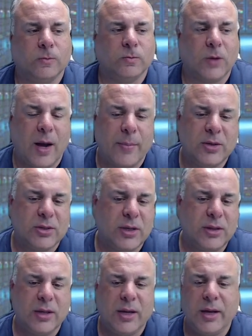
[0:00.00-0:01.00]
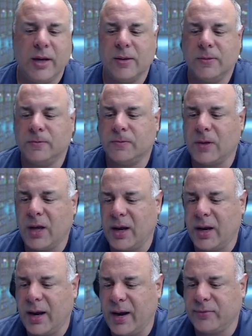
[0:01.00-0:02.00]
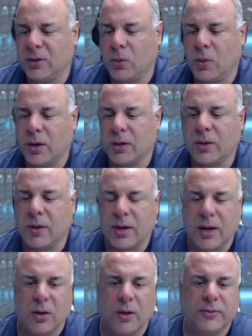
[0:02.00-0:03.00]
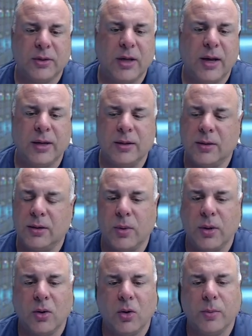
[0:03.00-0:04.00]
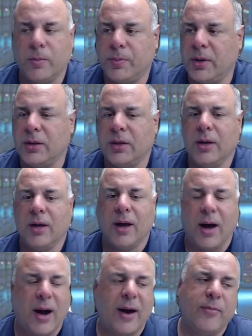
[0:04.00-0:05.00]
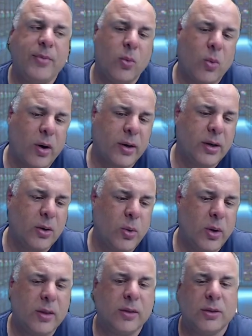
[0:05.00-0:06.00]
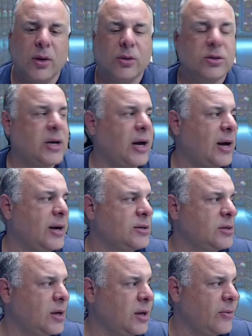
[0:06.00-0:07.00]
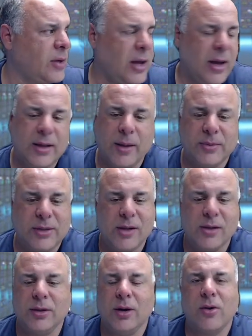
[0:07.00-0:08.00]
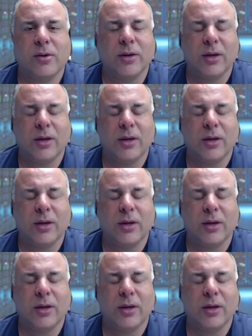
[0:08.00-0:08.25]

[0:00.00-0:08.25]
I've been sitting here after work, got off today, could have went home, but I've been working with those guys, and I'm telling y'all,